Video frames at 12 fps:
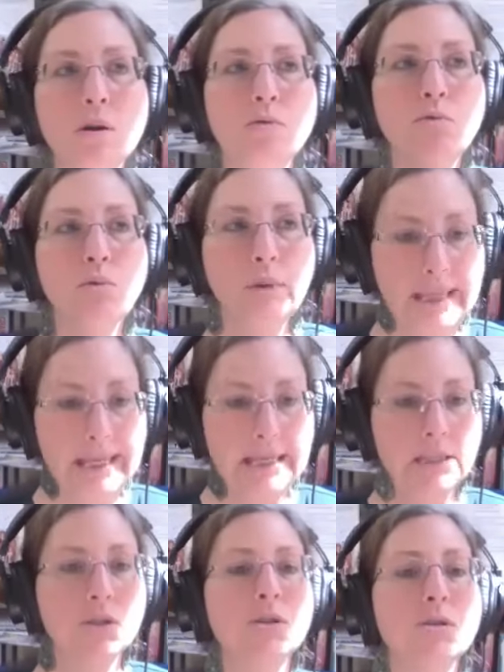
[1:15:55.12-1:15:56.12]

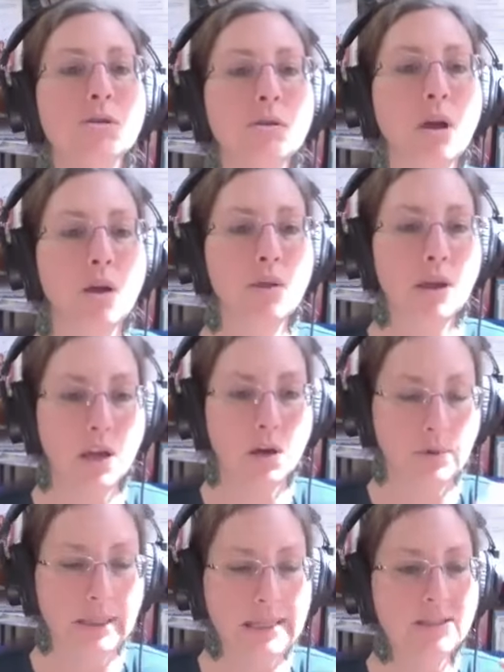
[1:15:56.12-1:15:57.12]
release? Are they going to
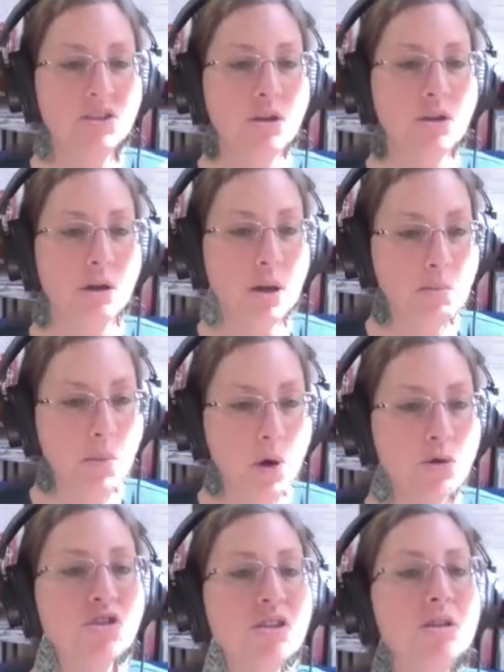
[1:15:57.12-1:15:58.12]
release stuck
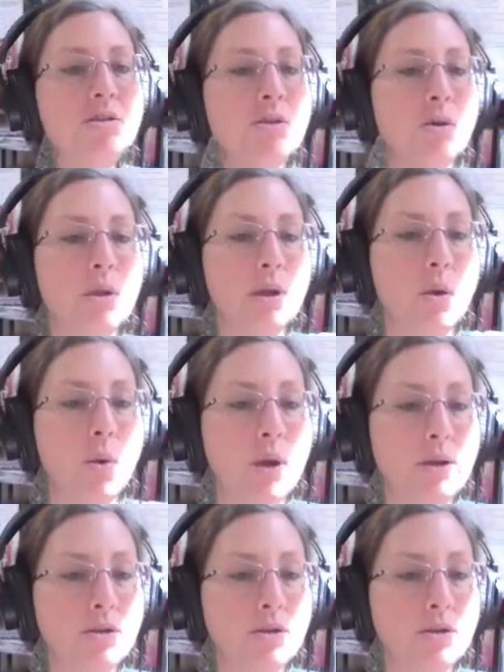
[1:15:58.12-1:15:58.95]
emotions? Or are they going to?